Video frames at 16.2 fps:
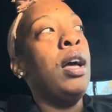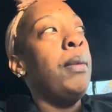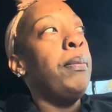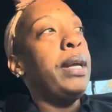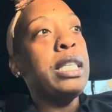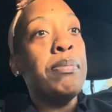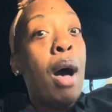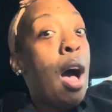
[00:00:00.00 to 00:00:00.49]

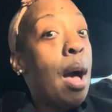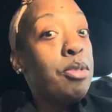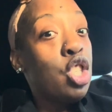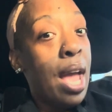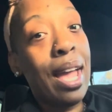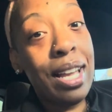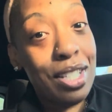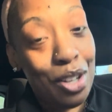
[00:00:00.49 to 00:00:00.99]
But his mom
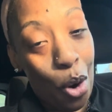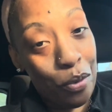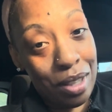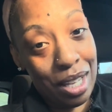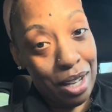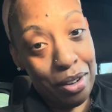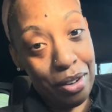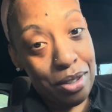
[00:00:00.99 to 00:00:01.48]
changed over
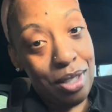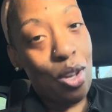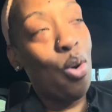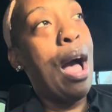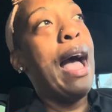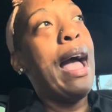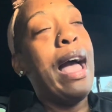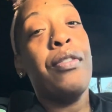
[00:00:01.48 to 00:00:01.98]
the years. So
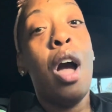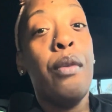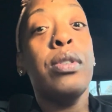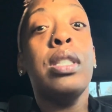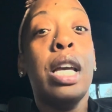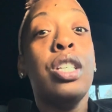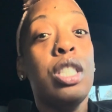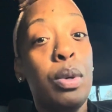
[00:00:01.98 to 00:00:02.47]
I have
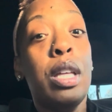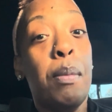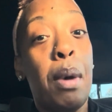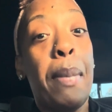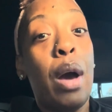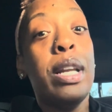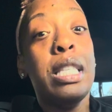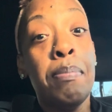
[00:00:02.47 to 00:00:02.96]
conversations with him
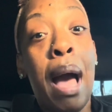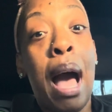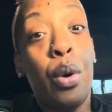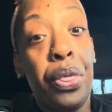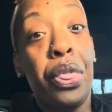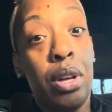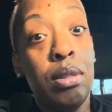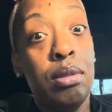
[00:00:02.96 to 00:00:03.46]
about his mouth.